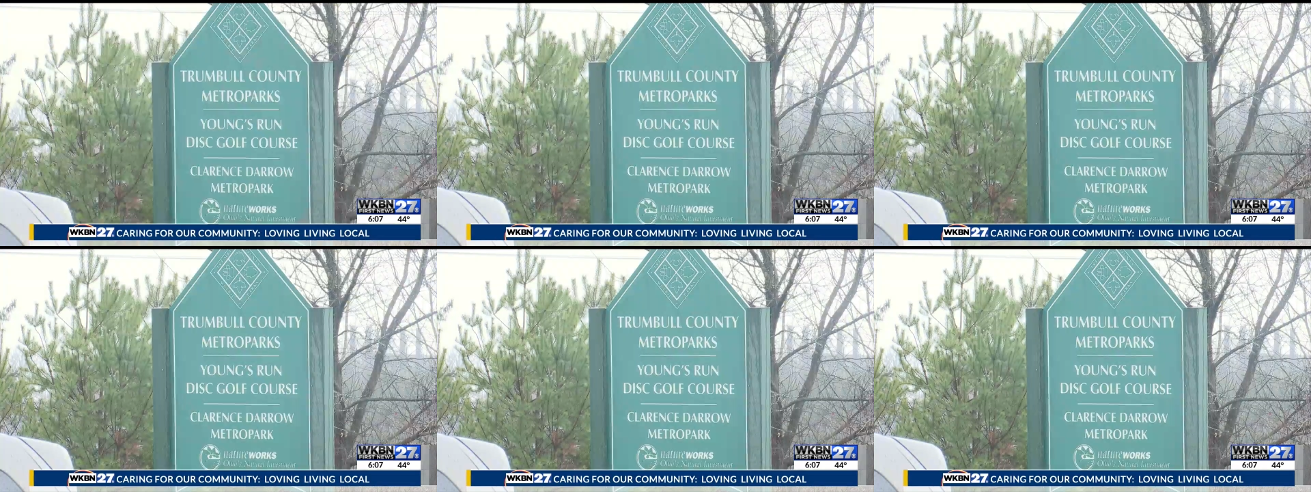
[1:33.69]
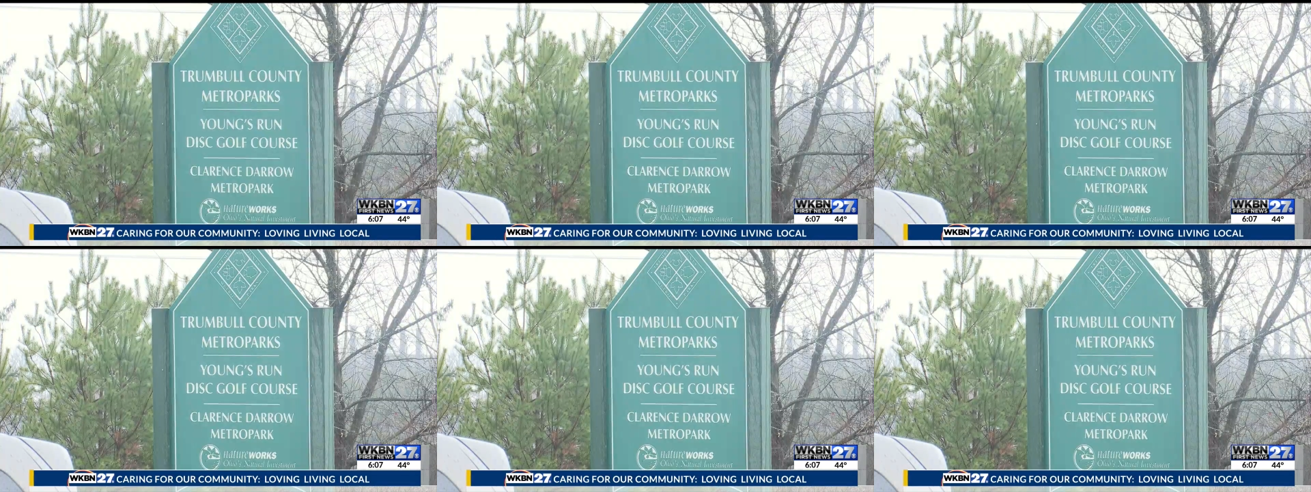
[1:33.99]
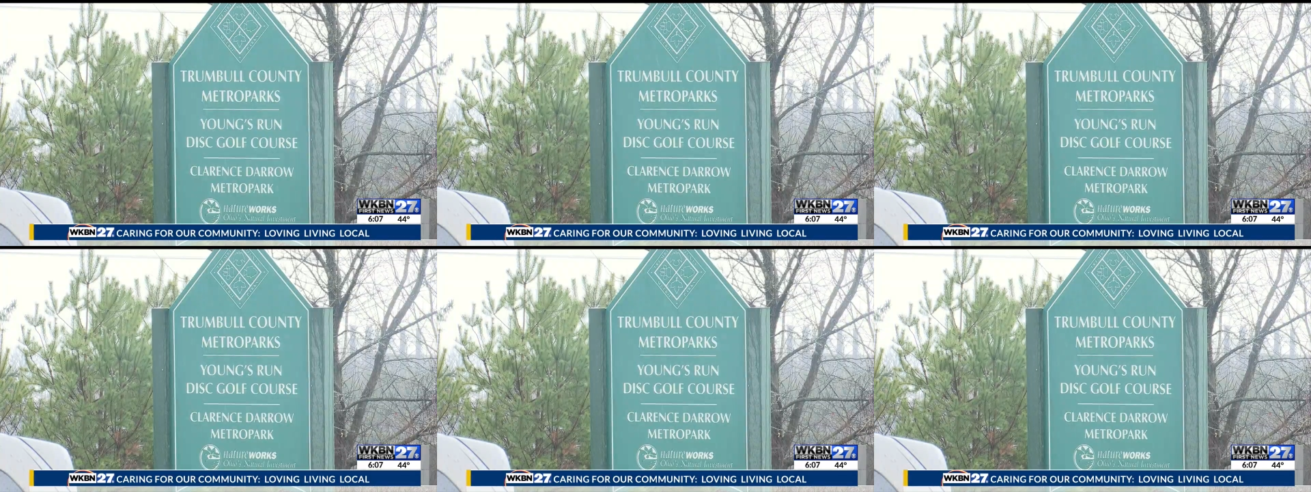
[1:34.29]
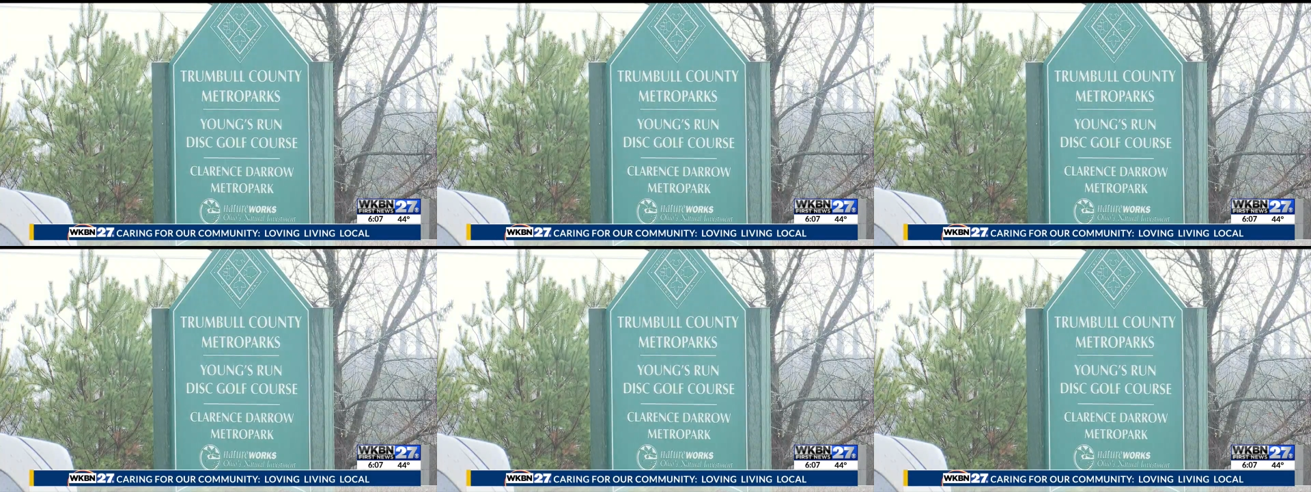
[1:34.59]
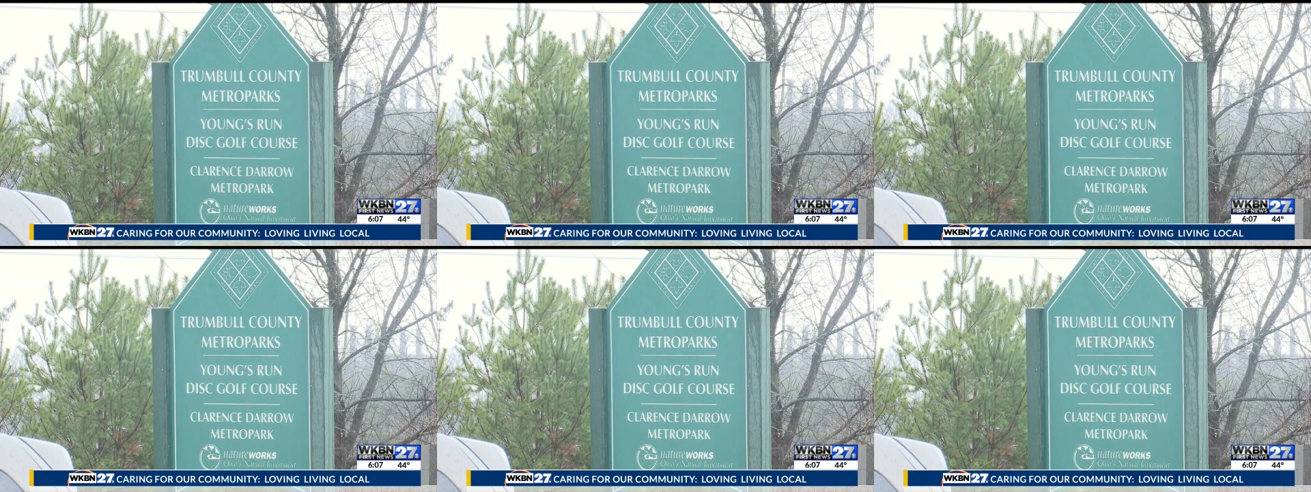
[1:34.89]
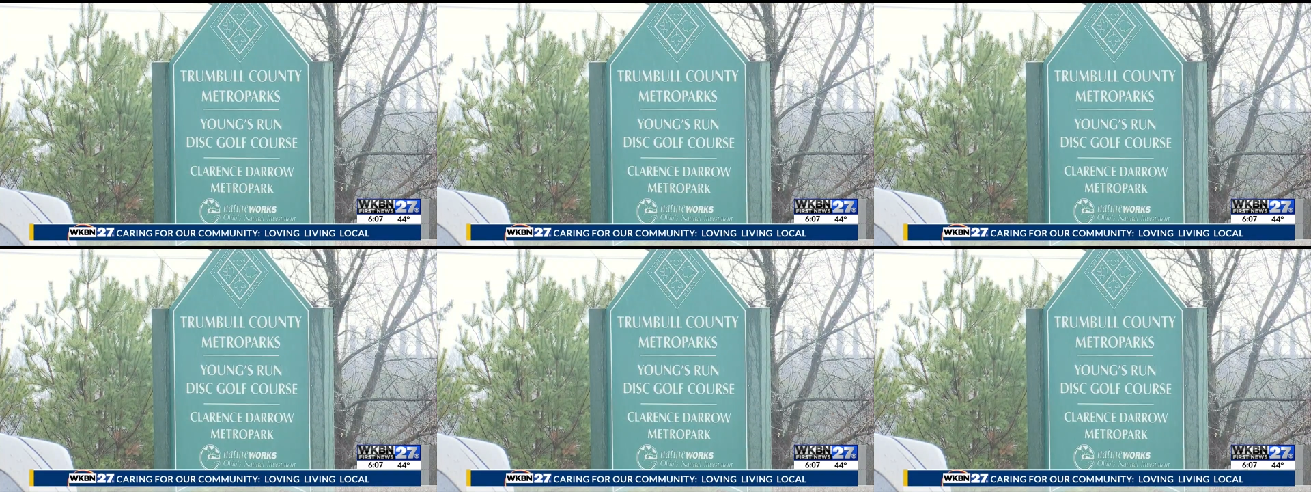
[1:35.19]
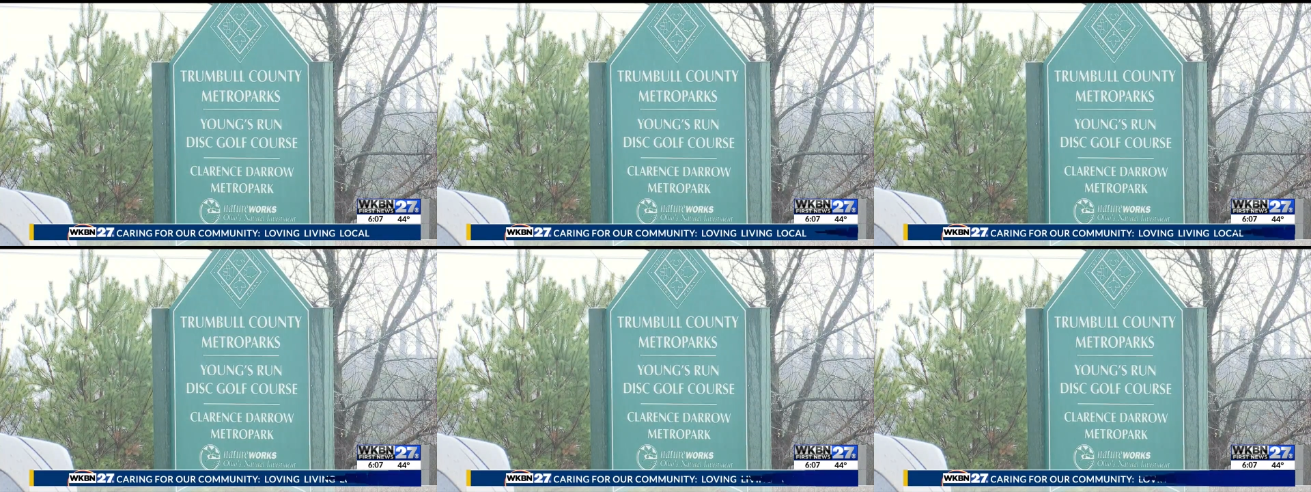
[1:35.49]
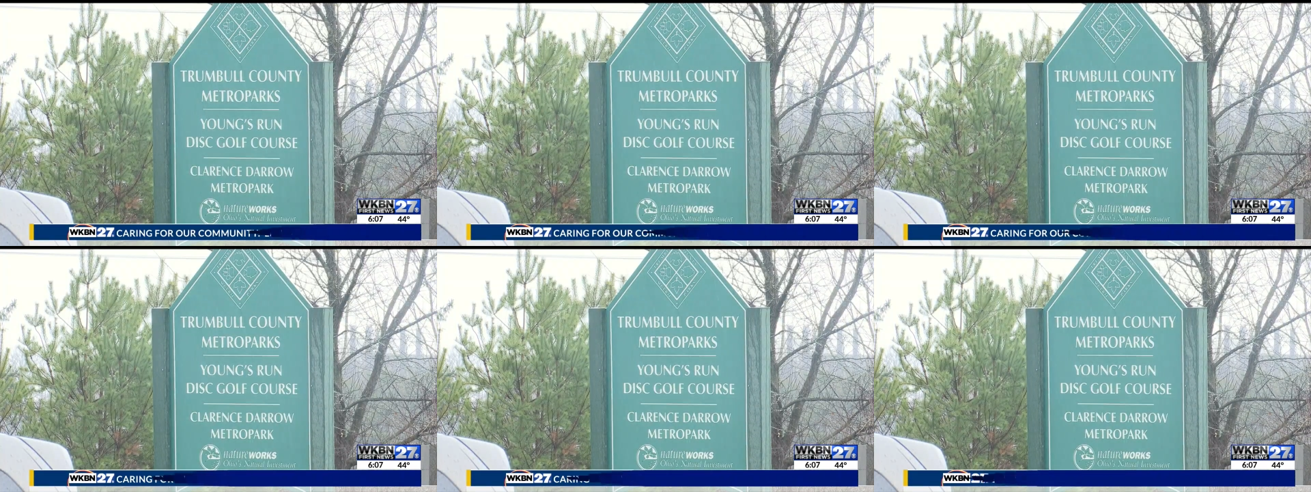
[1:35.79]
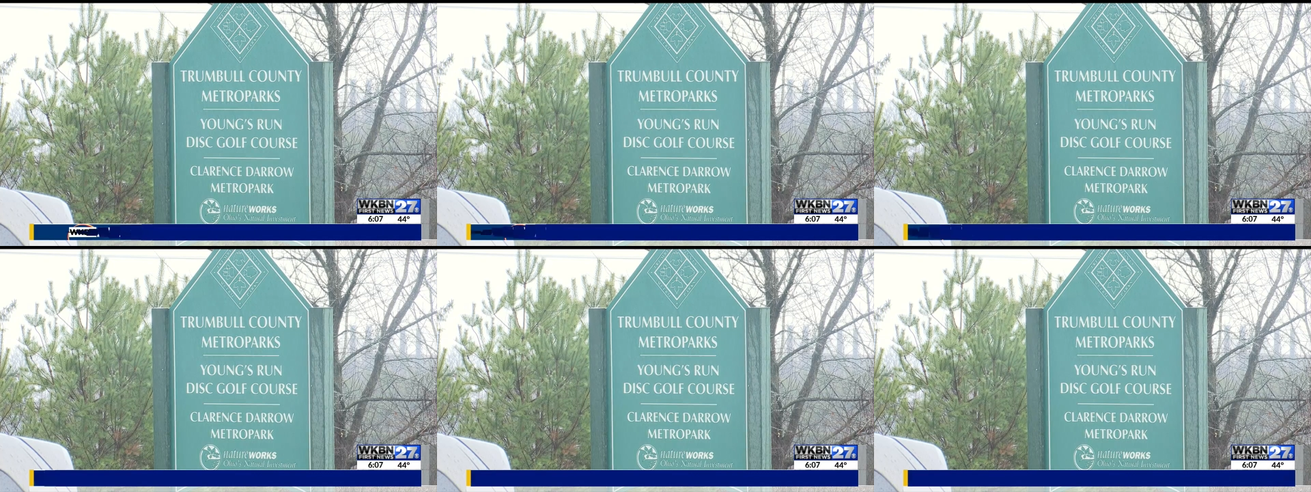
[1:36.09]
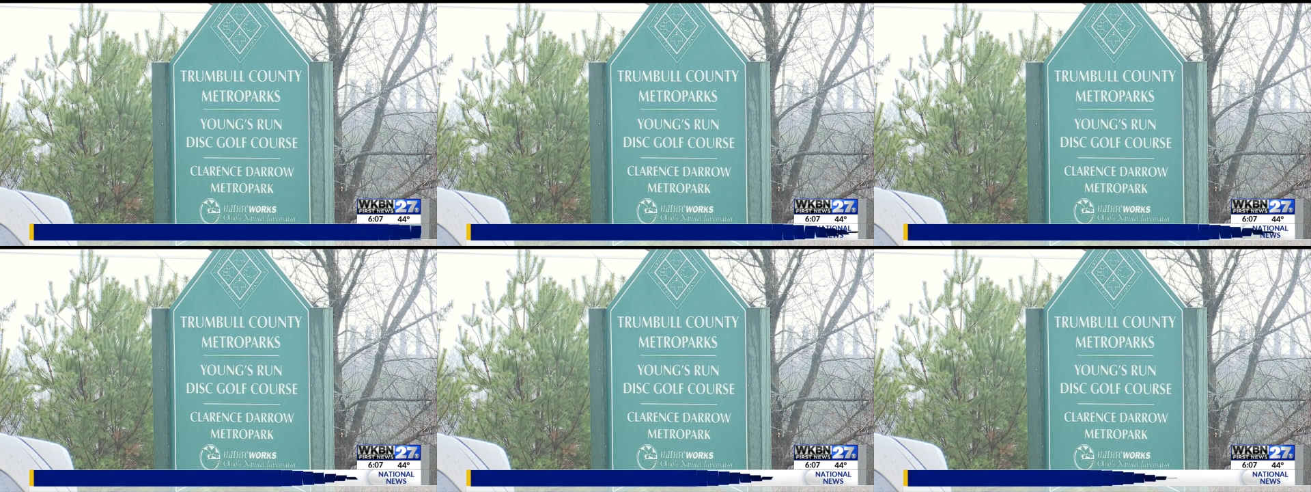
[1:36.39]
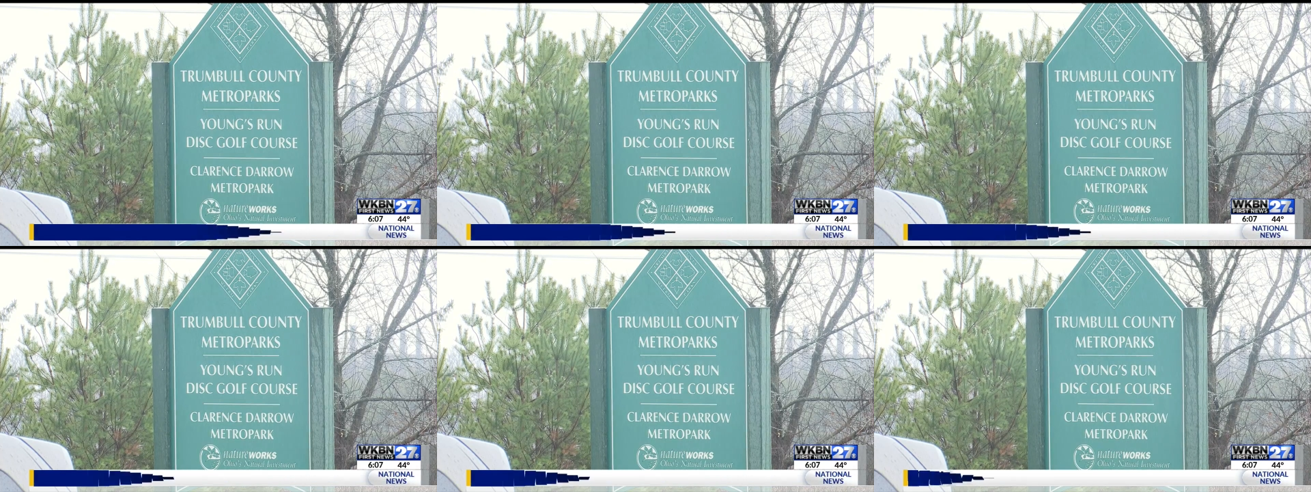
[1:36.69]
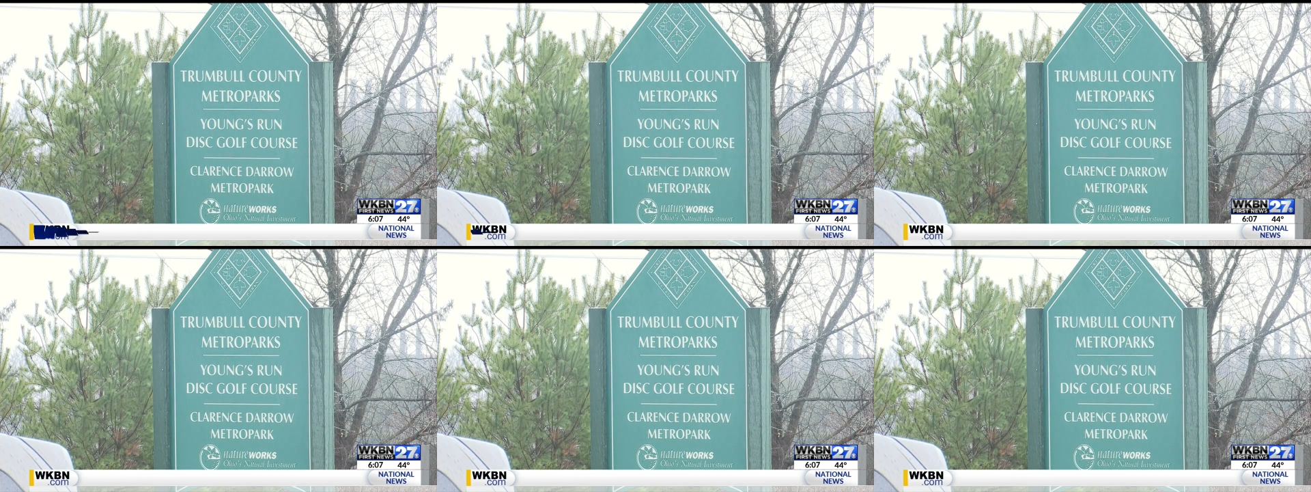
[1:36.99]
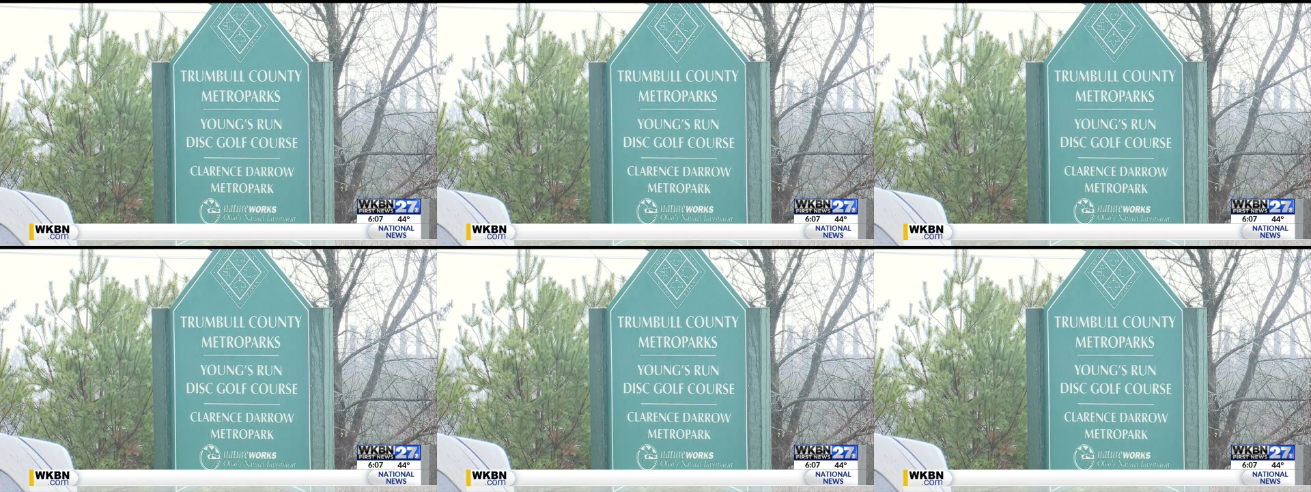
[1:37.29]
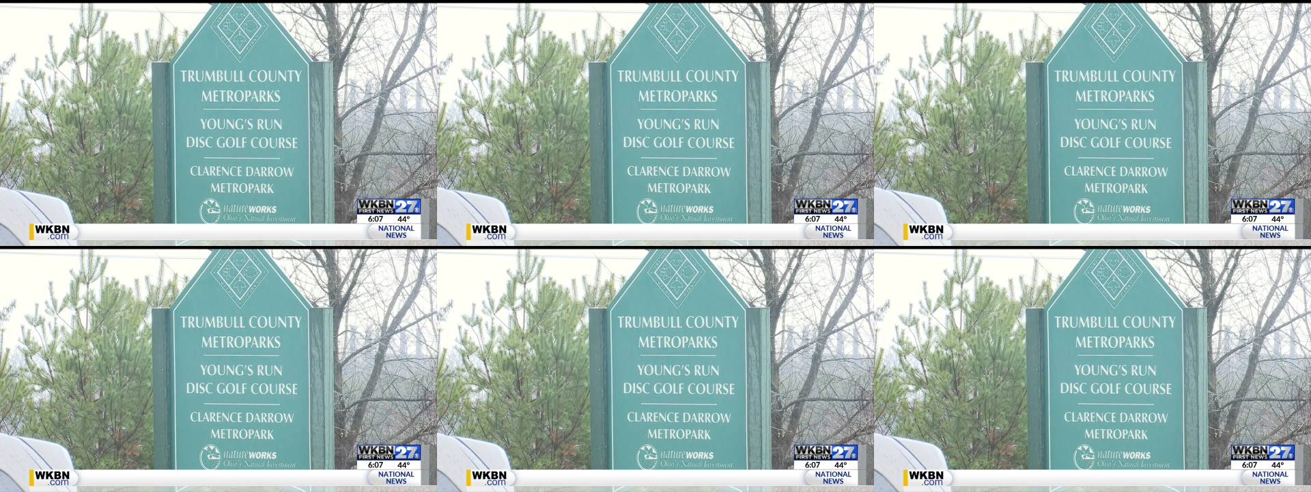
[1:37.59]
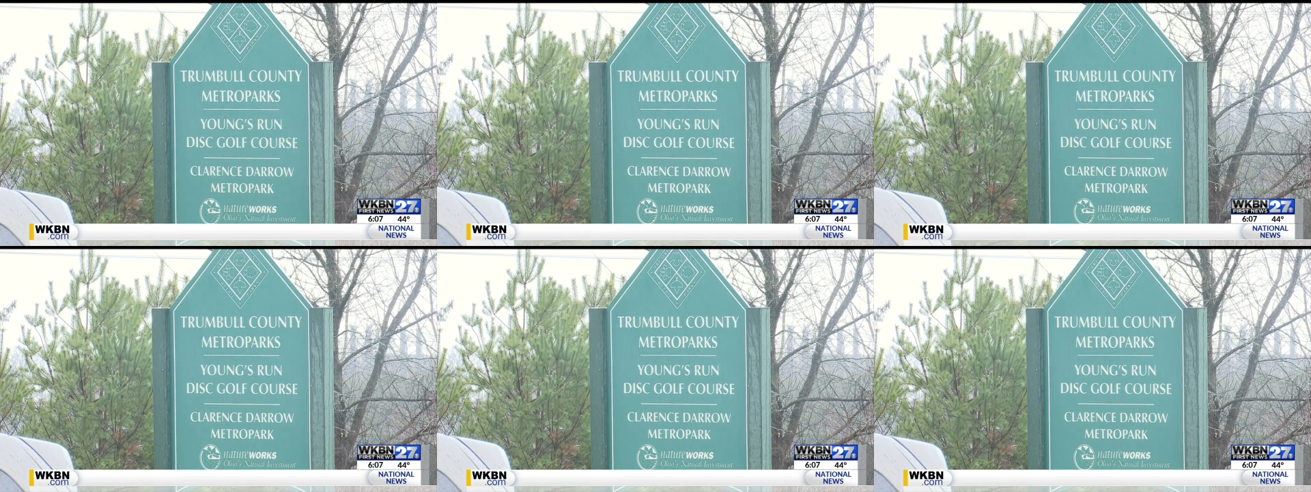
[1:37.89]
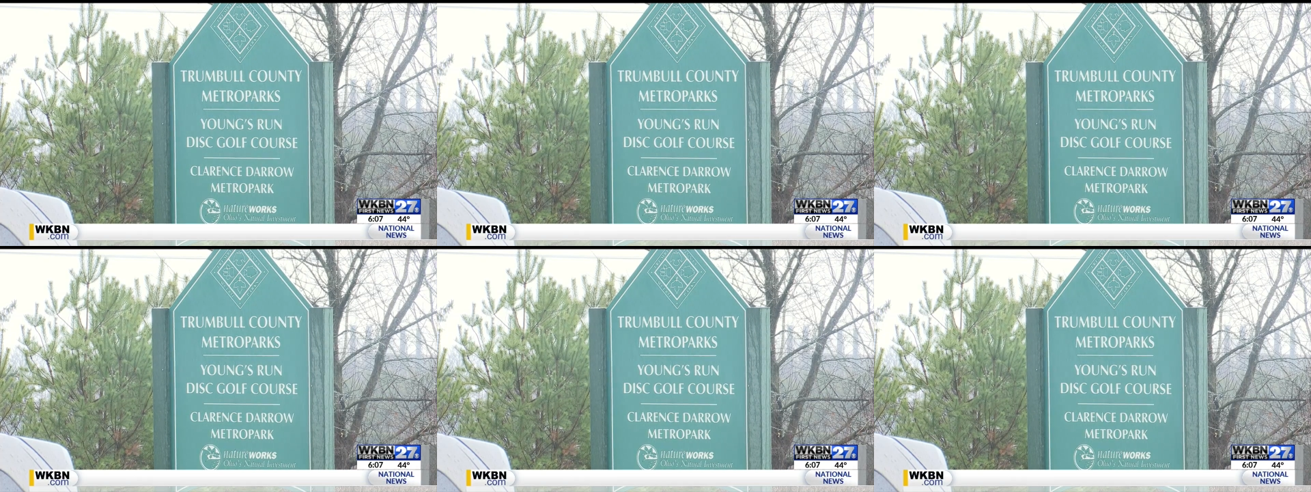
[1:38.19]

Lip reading: No face is visible, so there are no lips to read.